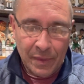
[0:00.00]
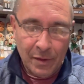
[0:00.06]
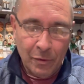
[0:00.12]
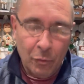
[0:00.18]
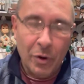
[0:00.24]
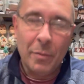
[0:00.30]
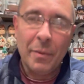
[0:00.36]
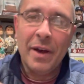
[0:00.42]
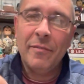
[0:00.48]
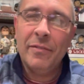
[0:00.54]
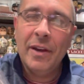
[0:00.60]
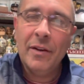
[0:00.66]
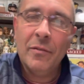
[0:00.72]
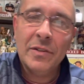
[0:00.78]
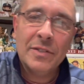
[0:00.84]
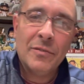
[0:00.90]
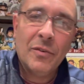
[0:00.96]
one of my
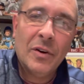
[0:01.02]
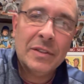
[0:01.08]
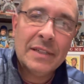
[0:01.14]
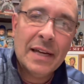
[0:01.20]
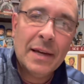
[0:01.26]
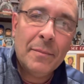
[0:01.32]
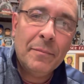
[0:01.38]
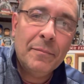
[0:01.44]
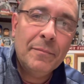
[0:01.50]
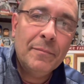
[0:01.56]
favorites of all time.